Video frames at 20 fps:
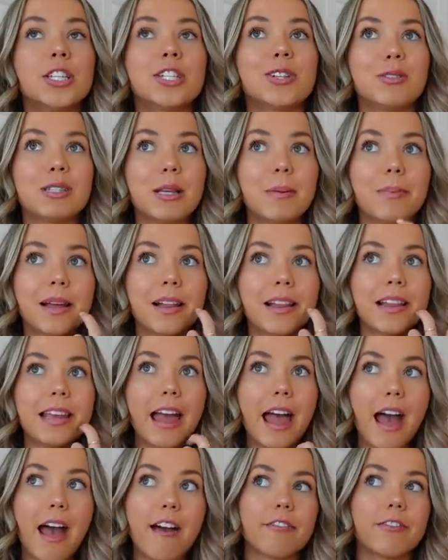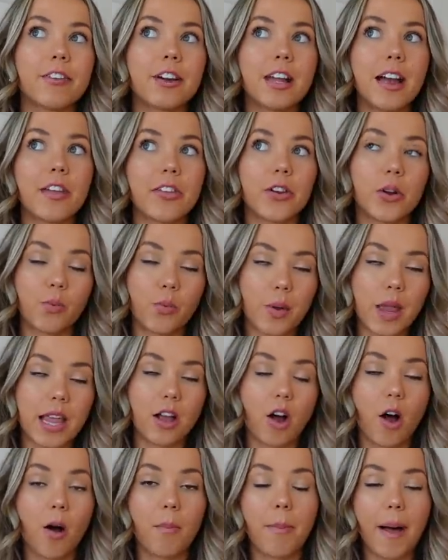So typically every other
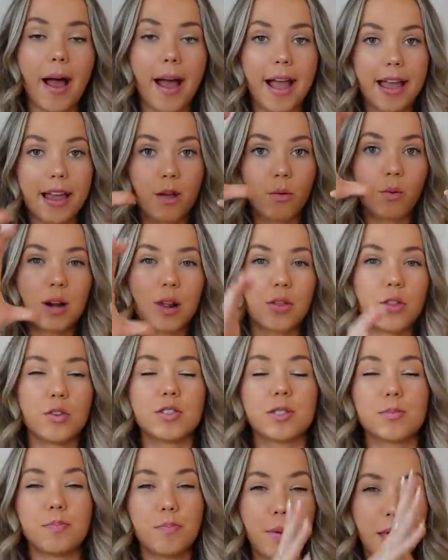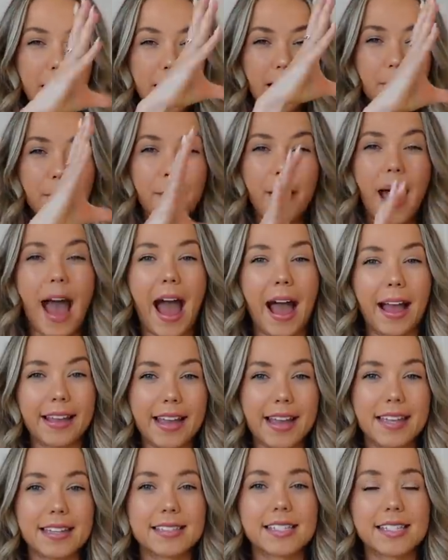week I'll buy one of those big
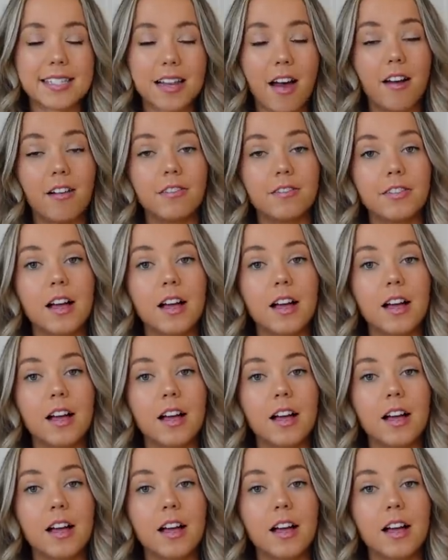packets of